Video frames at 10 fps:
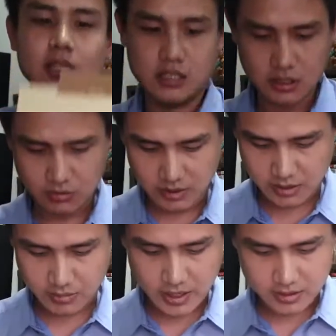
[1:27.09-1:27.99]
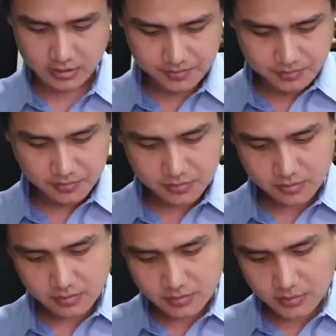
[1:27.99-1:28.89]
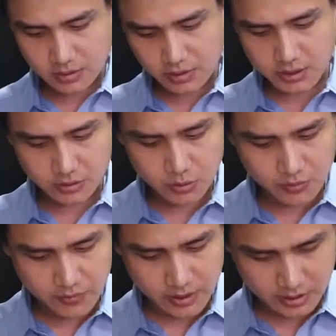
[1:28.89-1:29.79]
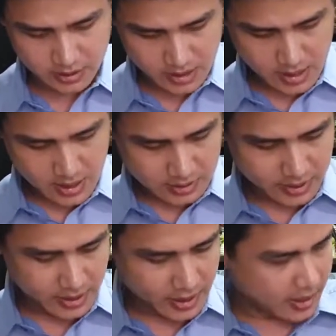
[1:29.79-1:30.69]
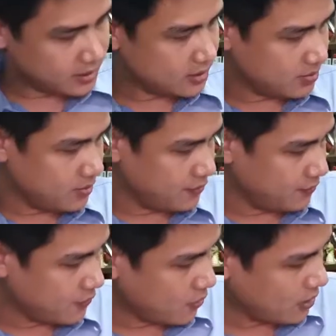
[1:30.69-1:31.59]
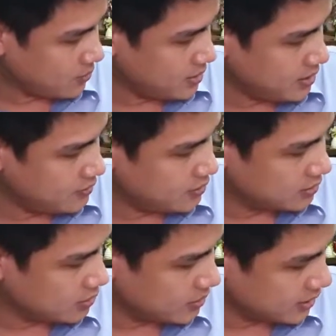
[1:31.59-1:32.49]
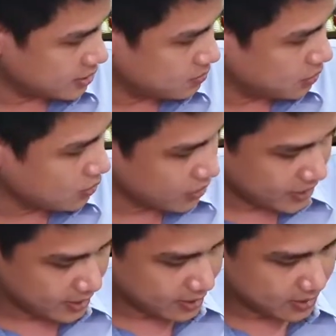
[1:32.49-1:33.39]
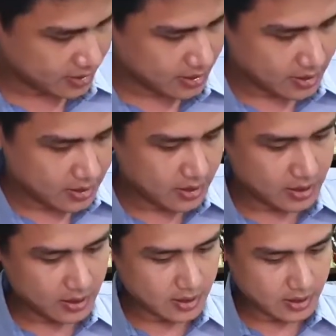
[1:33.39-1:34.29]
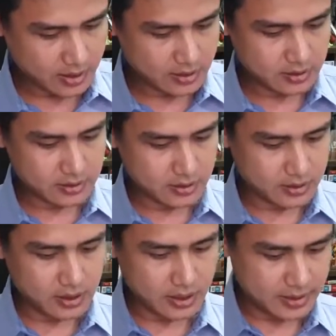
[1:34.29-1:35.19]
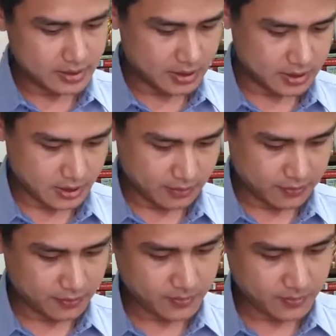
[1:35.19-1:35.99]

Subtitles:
it's just really the box. So let's take it out before we even go exploring the lens itself.